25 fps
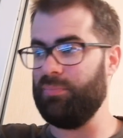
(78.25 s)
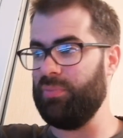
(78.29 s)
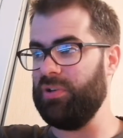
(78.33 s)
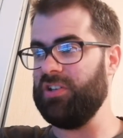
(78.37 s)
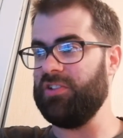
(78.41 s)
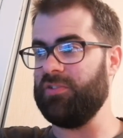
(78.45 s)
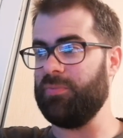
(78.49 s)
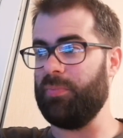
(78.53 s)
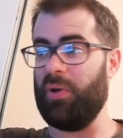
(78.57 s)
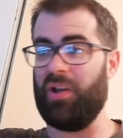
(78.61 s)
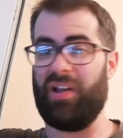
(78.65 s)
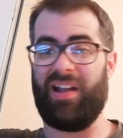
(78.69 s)

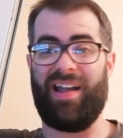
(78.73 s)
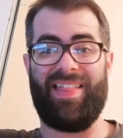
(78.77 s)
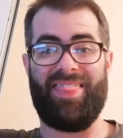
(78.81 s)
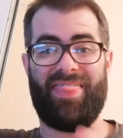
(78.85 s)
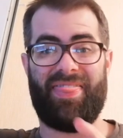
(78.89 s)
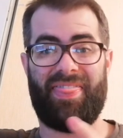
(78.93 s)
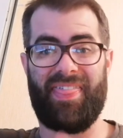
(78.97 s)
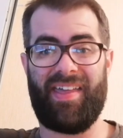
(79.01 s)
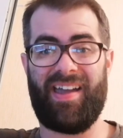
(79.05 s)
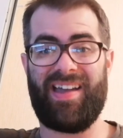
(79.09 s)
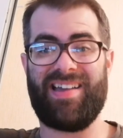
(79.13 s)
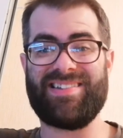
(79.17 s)
Petersburg, and
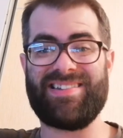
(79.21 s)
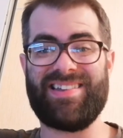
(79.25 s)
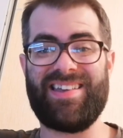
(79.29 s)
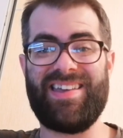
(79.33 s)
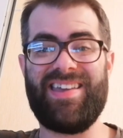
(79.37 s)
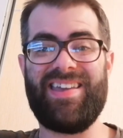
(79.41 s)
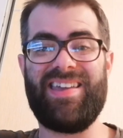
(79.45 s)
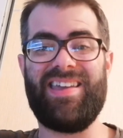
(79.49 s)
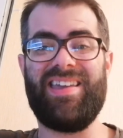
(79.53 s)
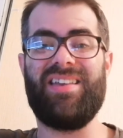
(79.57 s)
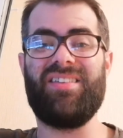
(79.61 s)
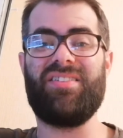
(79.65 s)
that
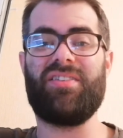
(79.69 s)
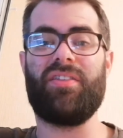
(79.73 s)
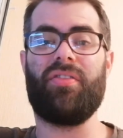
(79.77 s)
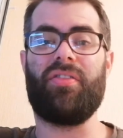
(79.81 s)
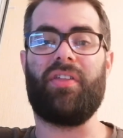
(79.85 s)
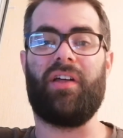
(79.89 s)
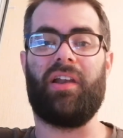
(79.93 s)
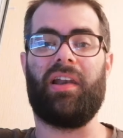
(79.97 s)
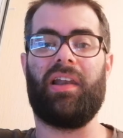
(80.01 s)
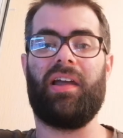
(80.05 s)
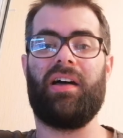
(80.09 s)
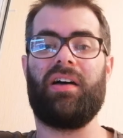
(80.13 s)
is
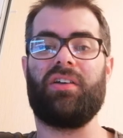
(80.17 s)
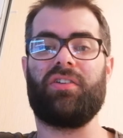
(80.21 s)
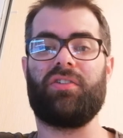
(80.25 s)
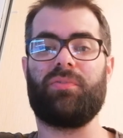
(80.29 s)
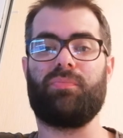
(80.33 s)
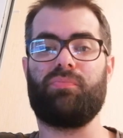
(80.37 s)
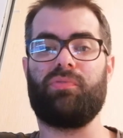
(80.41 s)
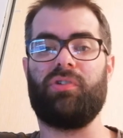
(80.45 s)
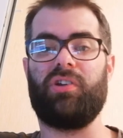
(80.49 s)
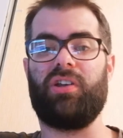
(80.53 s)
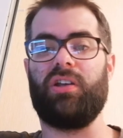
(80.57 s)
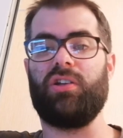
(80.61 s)
the
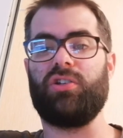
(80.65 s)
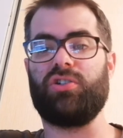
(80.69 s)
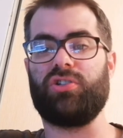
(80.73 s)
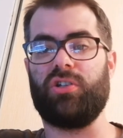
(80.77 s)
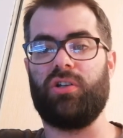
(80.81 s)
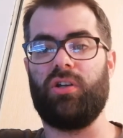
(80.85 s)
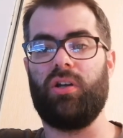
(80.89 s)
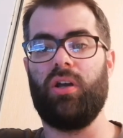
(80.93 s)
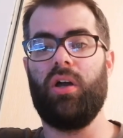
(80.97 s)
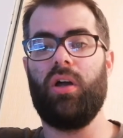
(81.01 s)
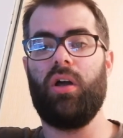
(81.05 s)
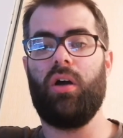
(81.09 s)
last
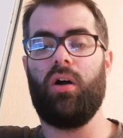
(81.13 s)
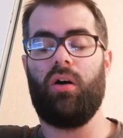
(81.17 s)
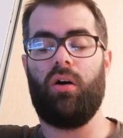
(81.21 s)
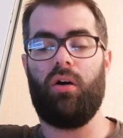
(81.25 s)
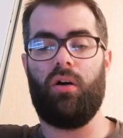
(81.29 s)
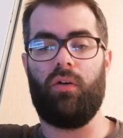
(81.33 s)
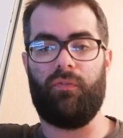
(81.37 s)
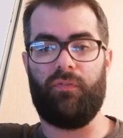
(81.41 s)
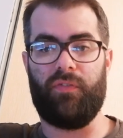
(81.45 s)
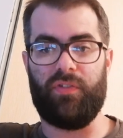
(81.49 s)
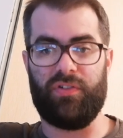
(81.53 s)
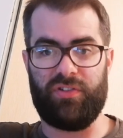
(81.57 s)
prediction
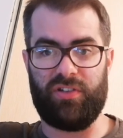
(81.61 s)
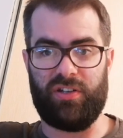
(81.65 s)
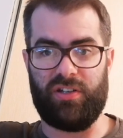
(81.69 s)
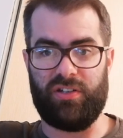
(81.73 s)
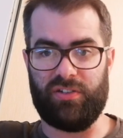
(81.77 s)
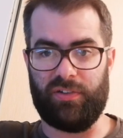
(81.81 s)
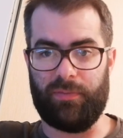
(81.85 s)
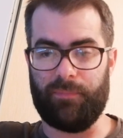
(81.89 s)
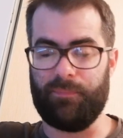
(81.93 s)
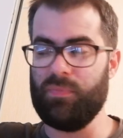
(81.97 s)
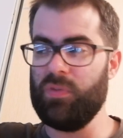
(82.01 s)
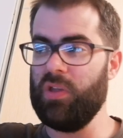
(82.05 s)
of the
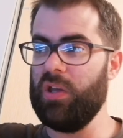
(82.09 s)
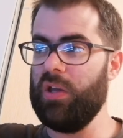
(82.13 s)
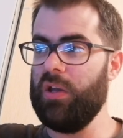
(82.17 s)
season.